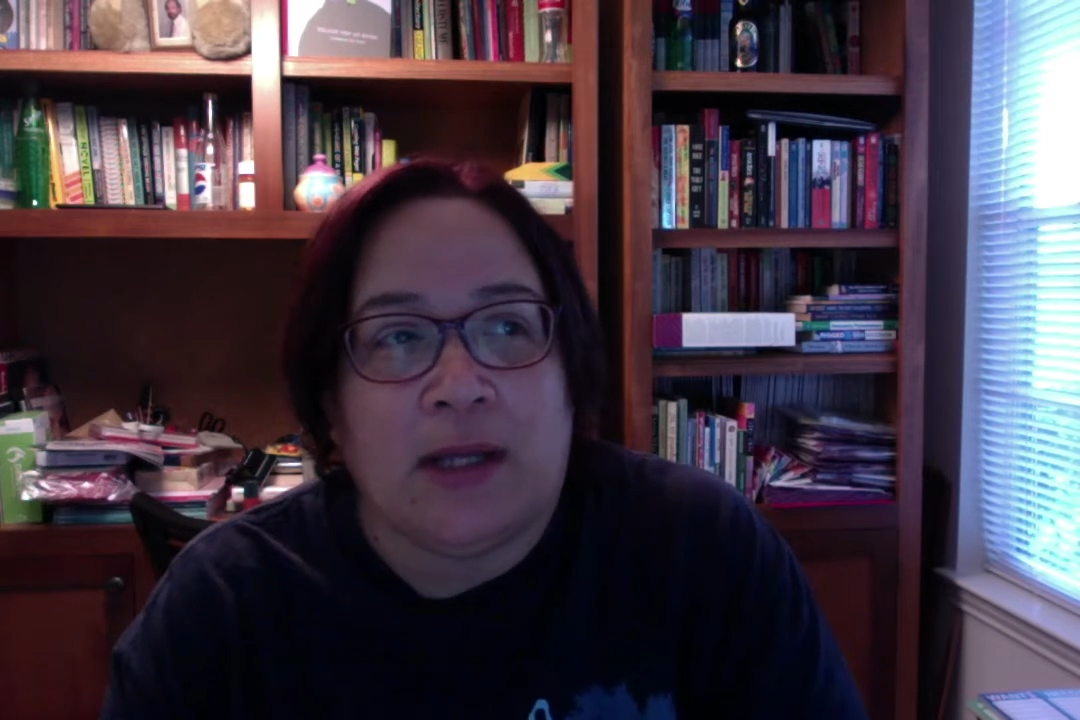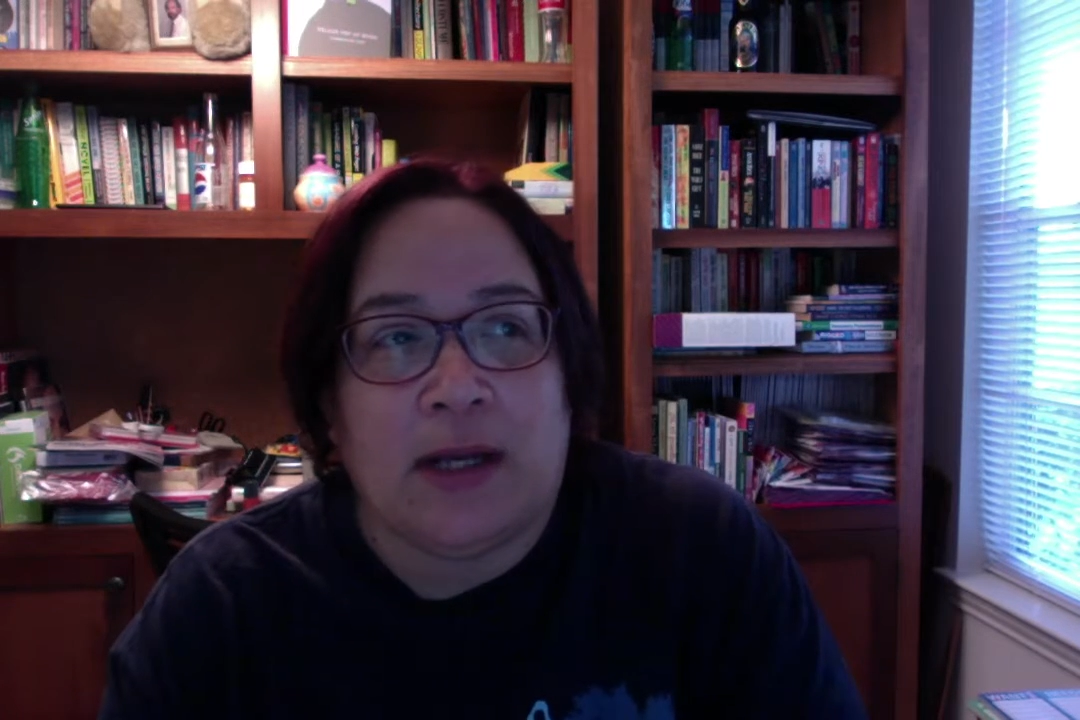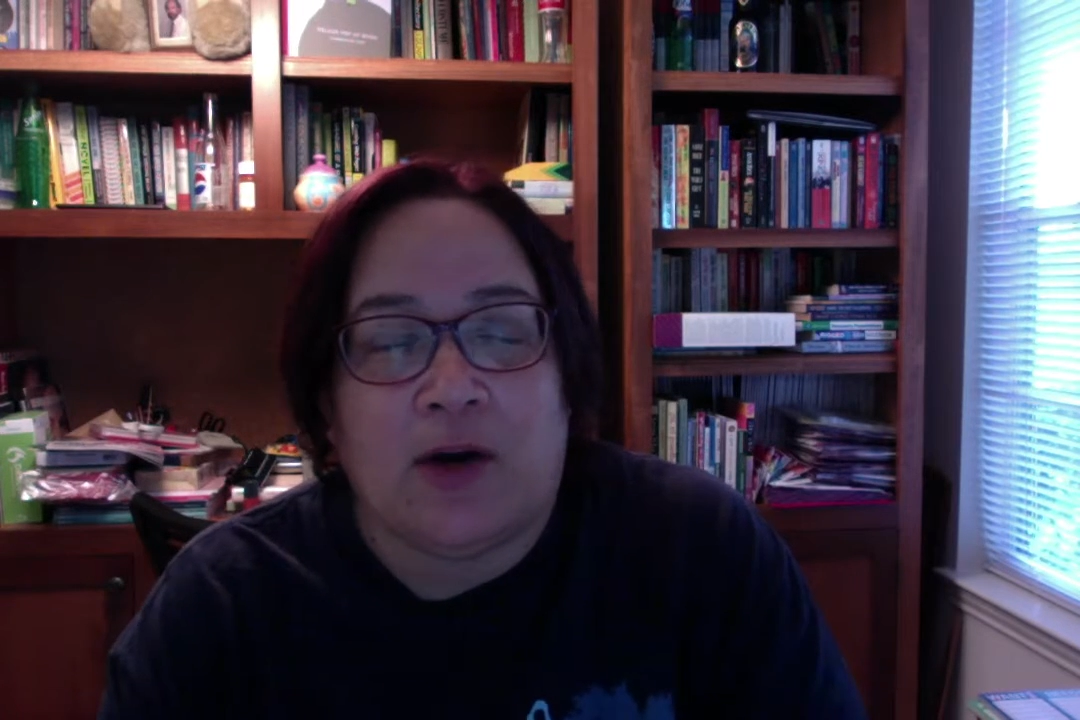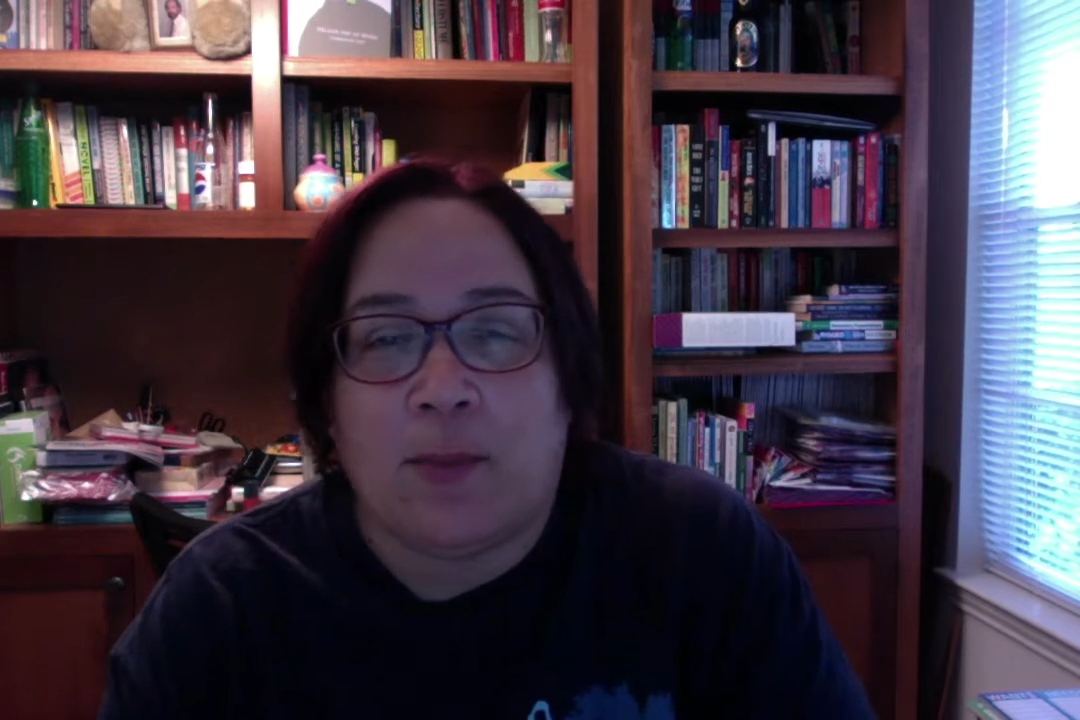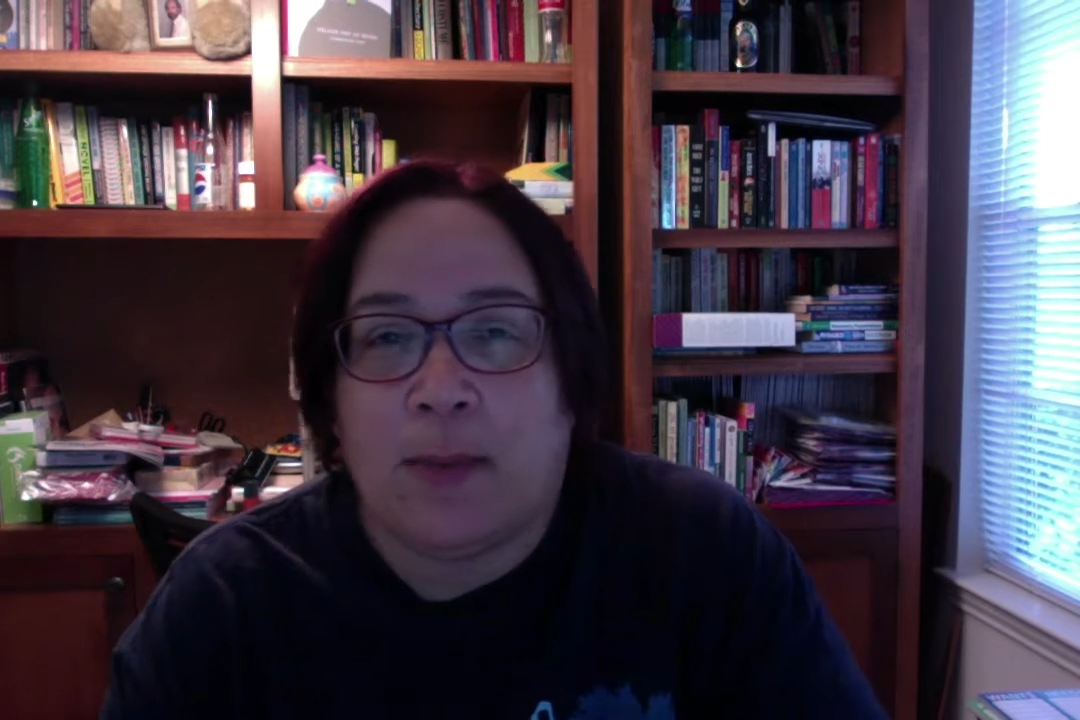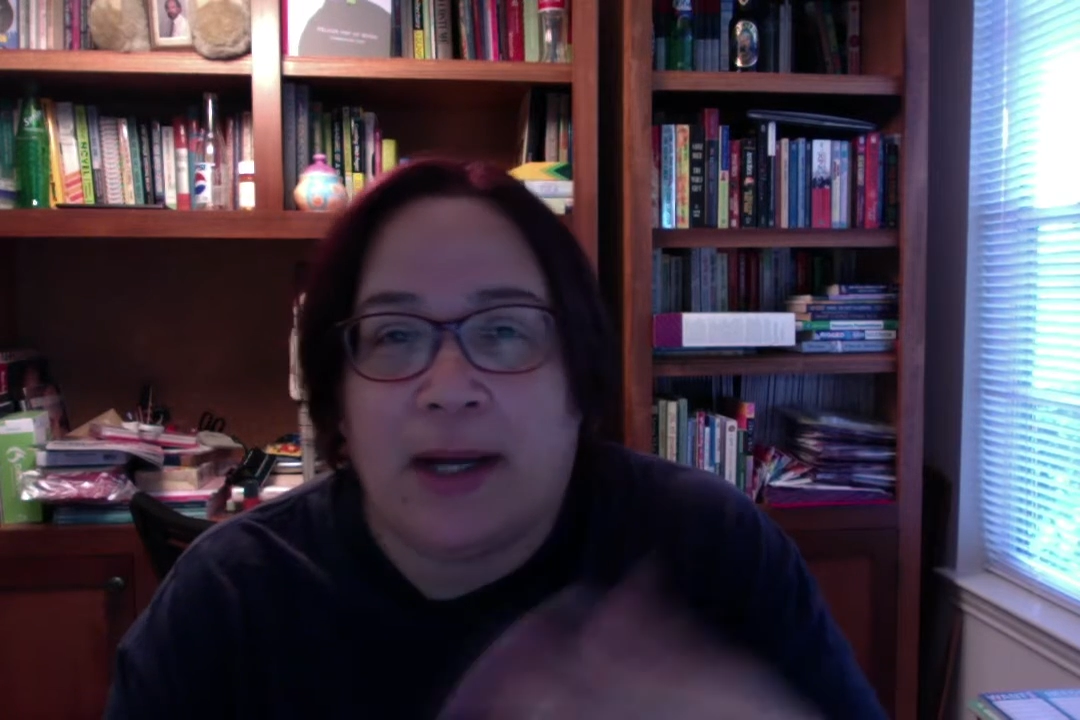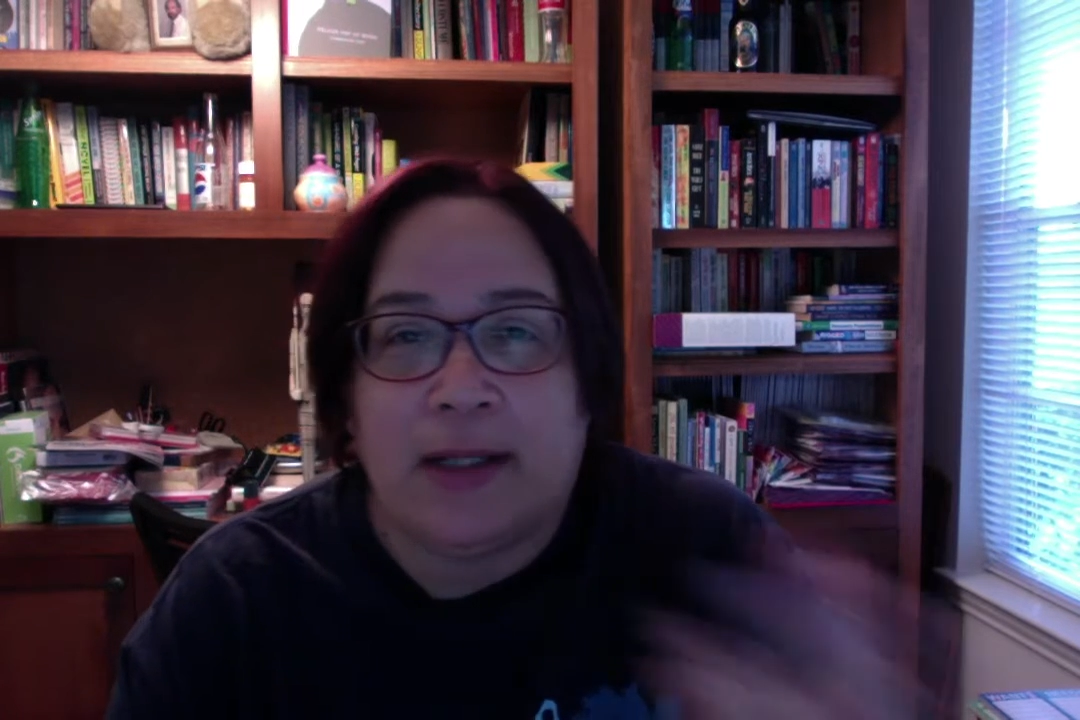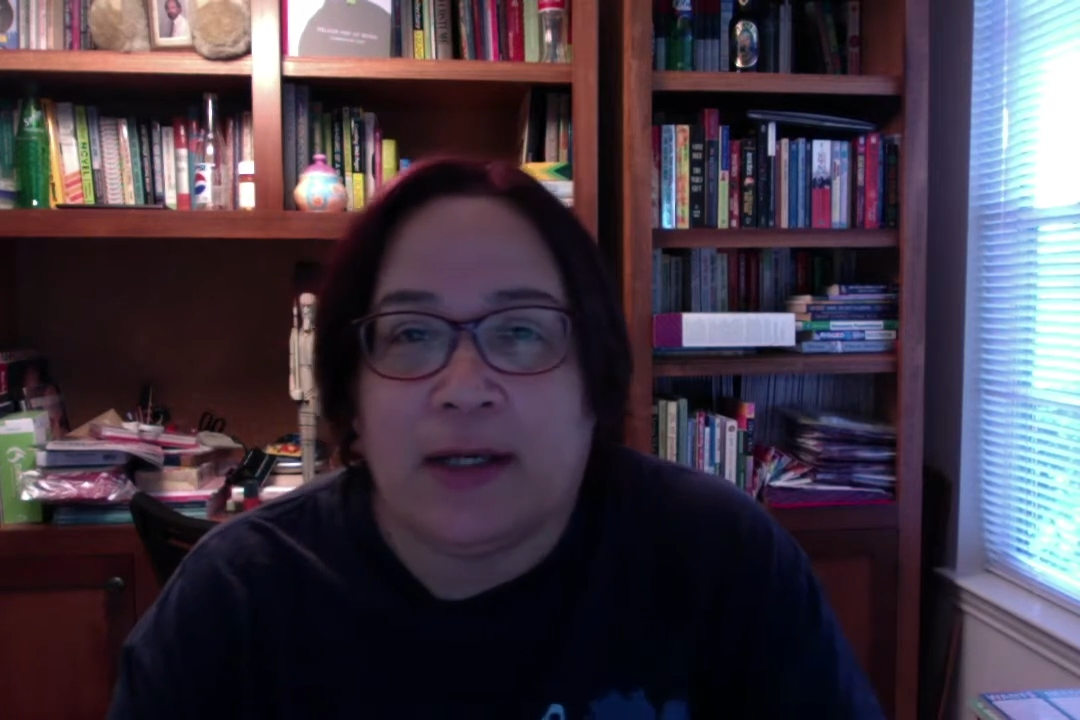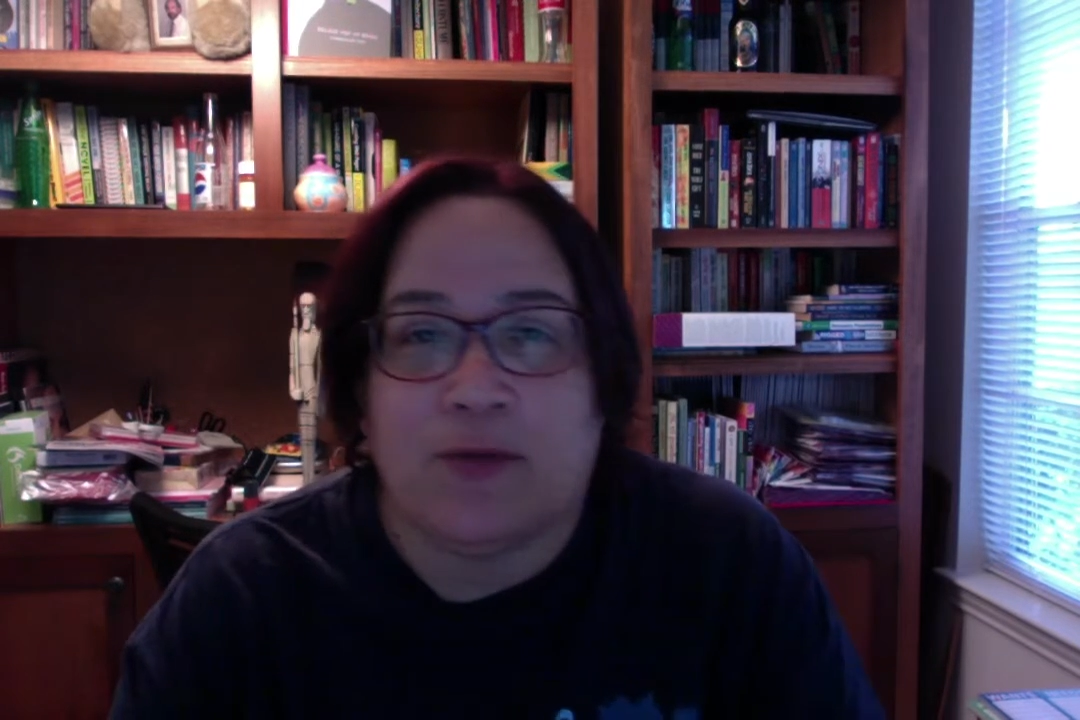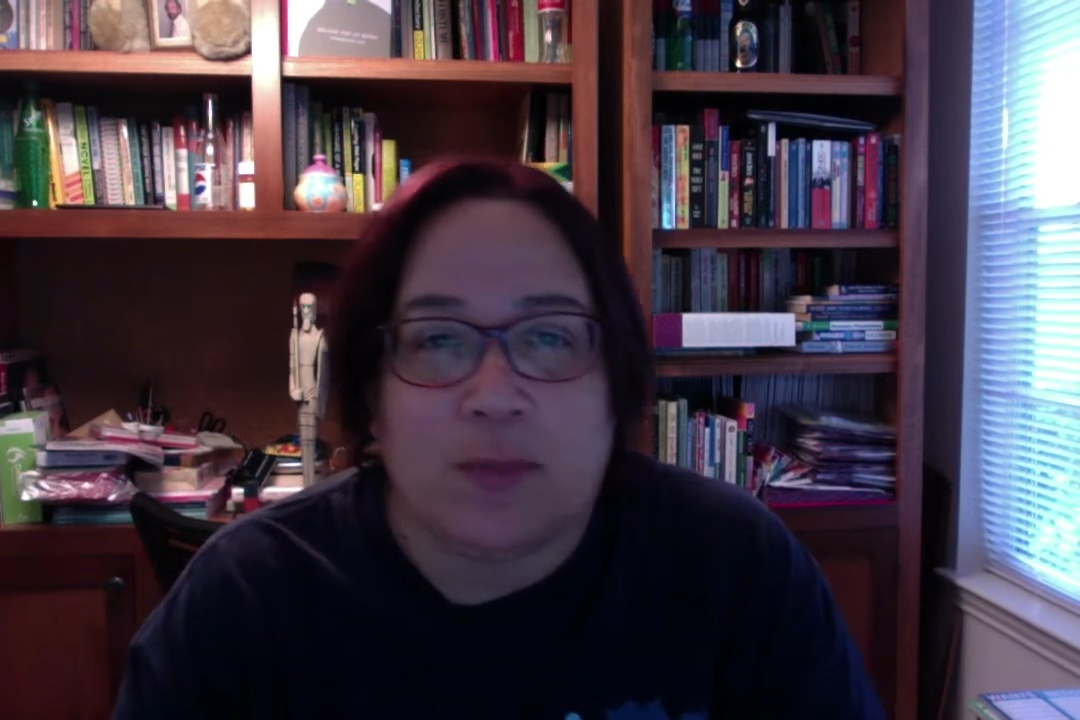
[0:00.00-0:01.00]
that are
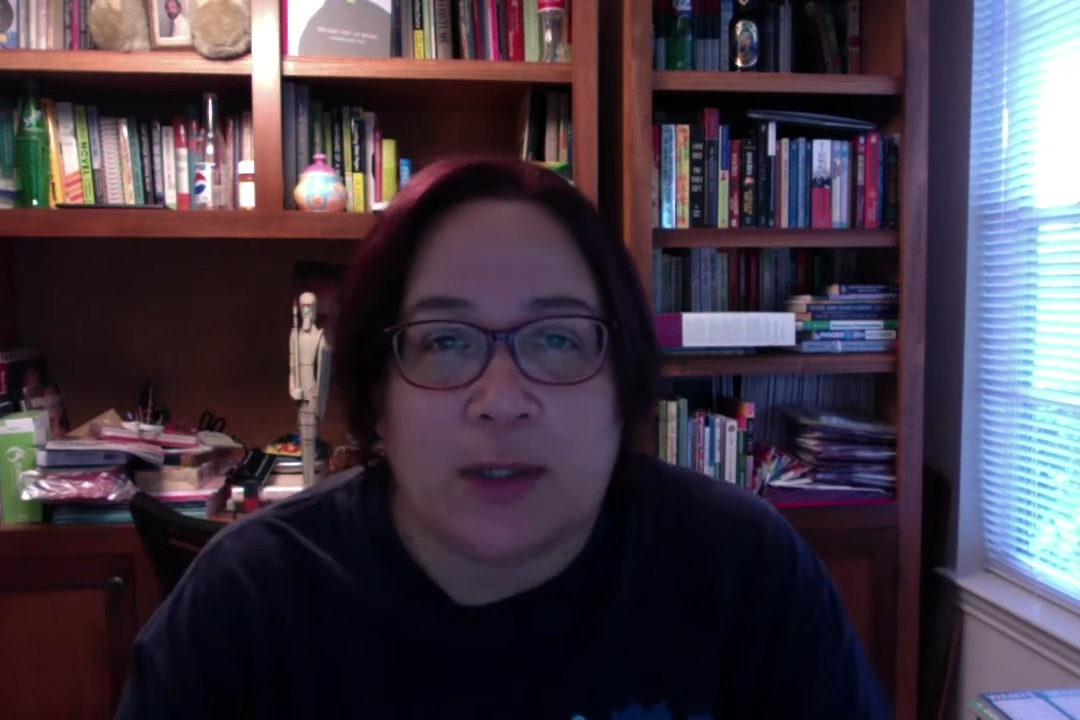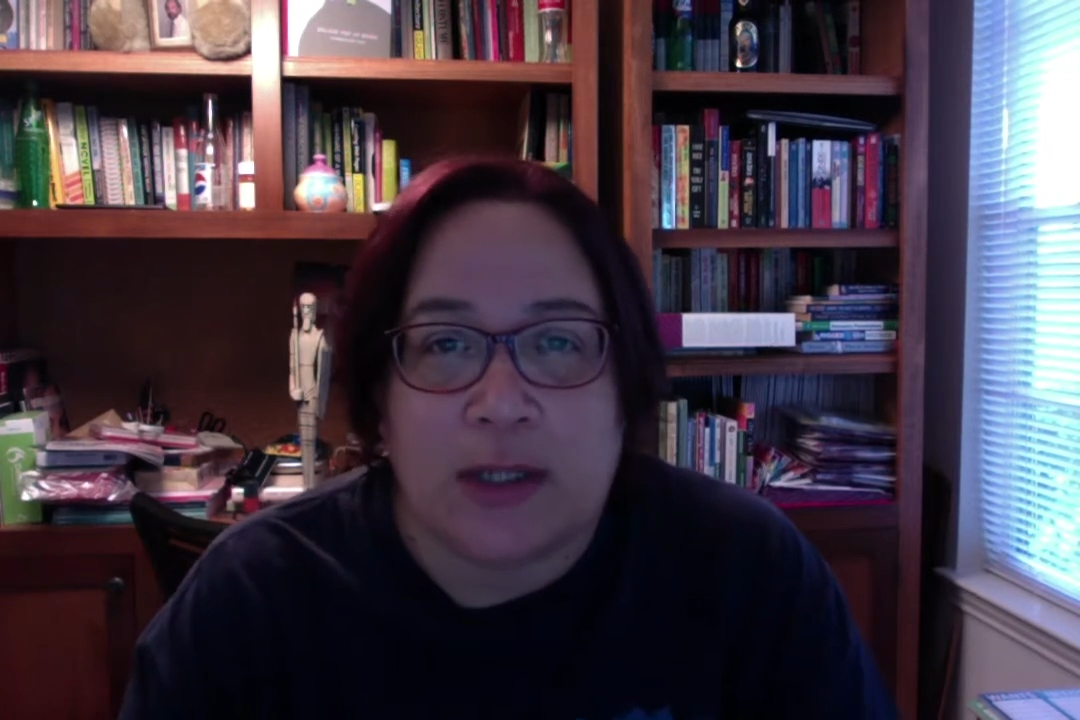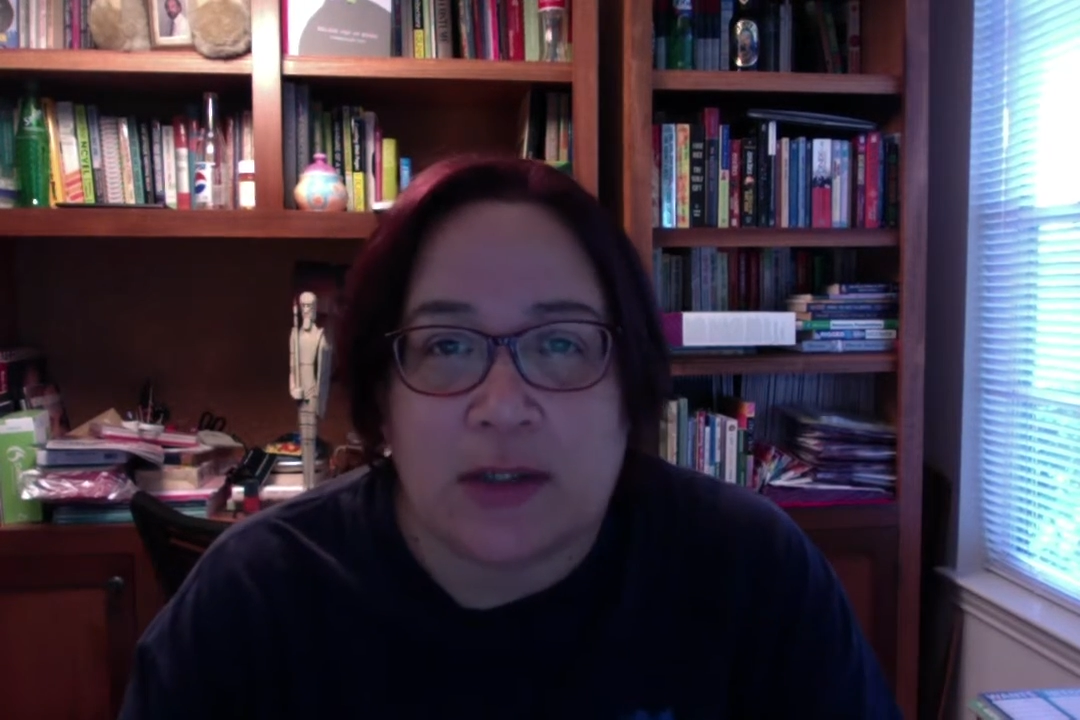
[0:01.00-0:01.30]
minding everybody